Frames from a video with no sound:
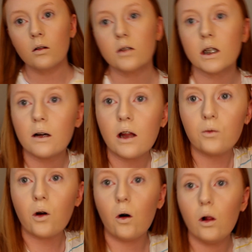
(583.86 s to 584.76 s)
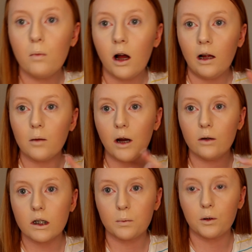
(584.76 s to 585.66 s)
So now that I've got all my
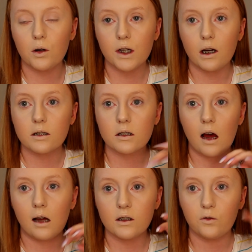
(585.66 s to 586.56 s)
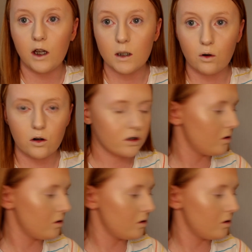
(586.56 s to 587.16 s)
powder products and face products